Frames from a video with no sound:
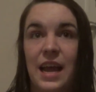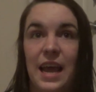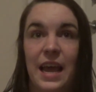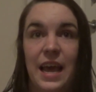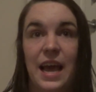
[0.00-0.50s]

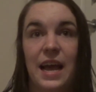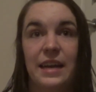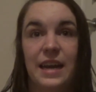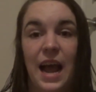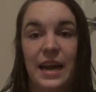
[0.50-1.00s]

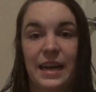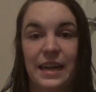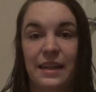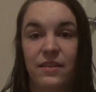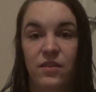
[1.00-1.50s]
and I
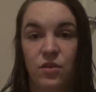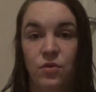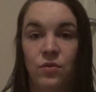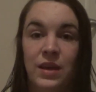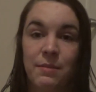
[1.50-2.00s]
needed
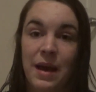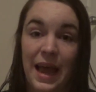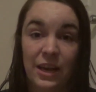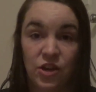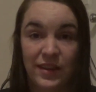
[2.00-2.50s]
to get my
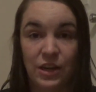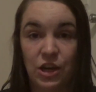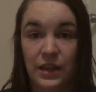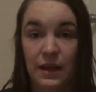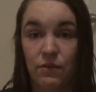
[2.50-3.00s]

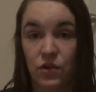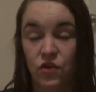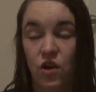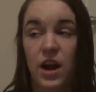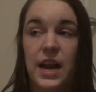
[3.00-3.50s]
HCG levels
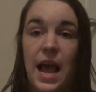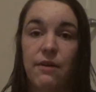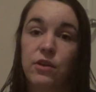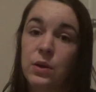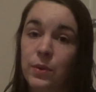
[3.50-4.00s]
drawn
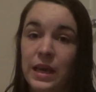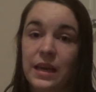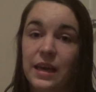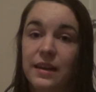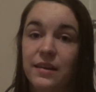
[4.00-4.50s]
every
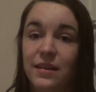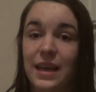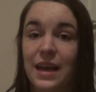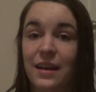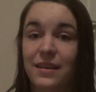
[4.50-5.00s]
week until they
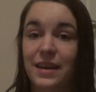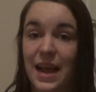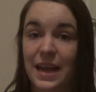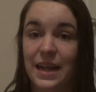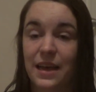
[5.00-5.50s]
got to
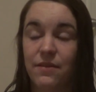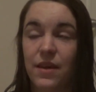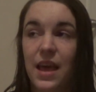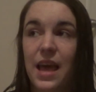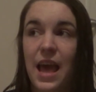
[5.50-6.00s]
negative,
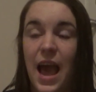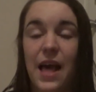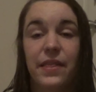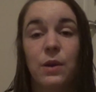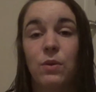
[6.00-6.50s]

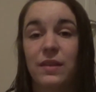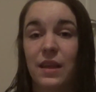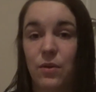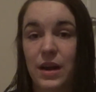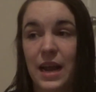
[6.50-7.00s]
and then once they
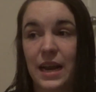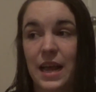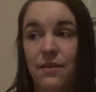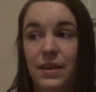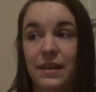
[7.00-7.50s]
were
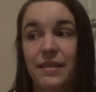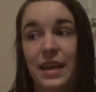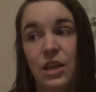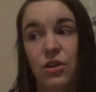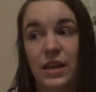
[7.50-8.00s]
negative,
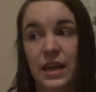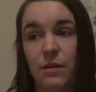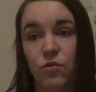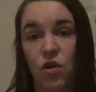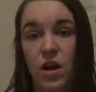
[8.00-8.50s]
continue to get
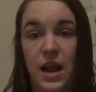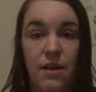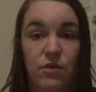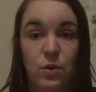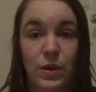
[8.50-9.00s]
them drawn
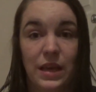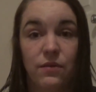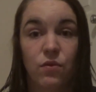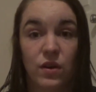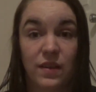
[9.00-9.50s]
every week
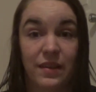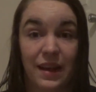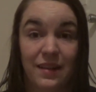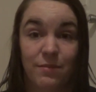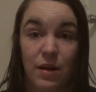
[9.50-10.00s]
for
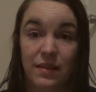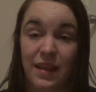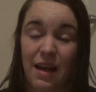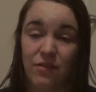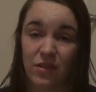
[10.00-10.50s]
6 months
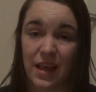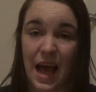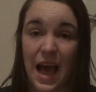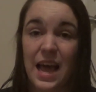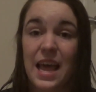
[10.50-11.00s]
after
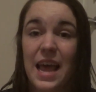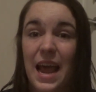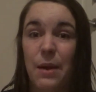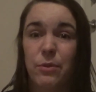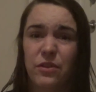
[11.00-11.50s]
that,
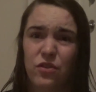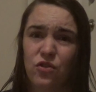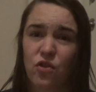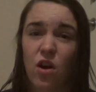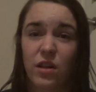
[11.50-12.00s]
and was
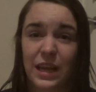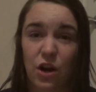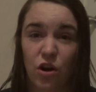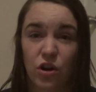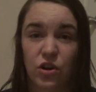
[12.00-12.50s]
strongly
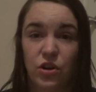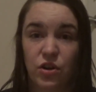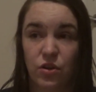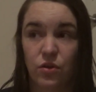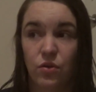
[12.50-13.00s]
urged
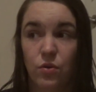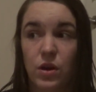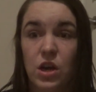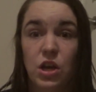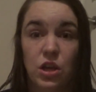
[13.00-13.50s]
to
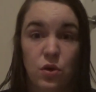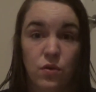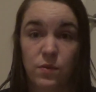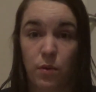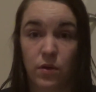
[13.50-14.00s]

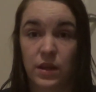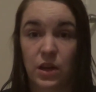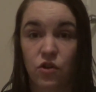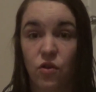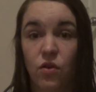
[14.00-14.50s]
use birth
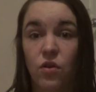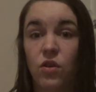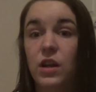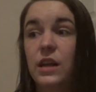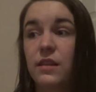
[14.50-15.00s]
control
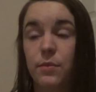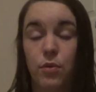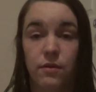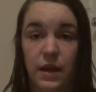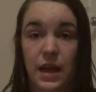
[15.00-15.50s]
to
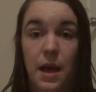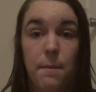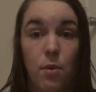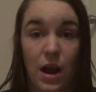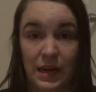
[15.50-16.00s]
prevent
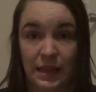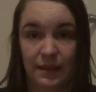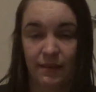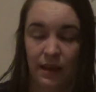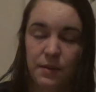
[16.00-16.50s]

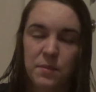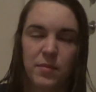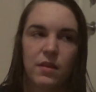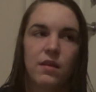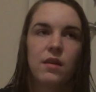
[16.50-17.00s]
pregnancy.
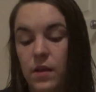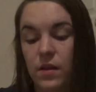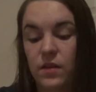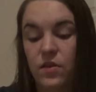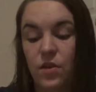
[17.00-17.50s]

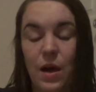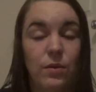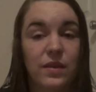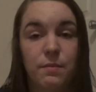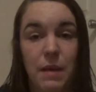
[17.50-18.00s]
So that
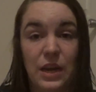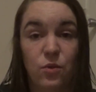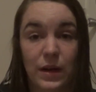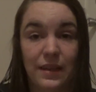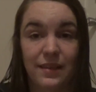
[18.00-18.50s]
was May
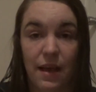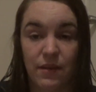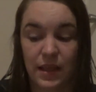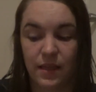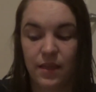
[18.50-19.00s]

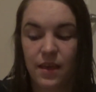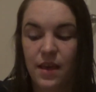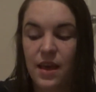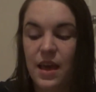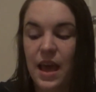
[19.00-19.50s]
27th,
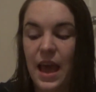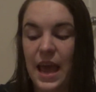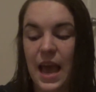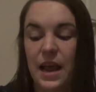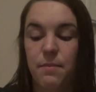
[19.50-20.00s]

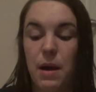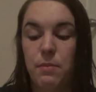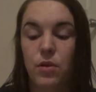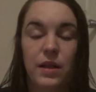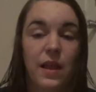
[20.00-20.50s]
and my
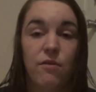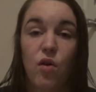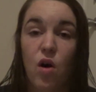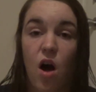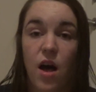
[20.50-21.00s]
blood
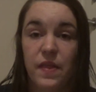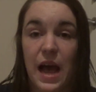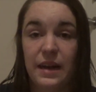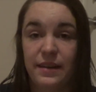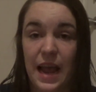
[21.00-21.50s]
level on
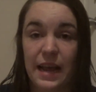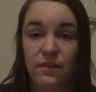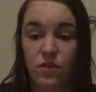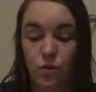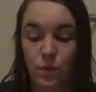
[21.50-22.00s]
that day, 2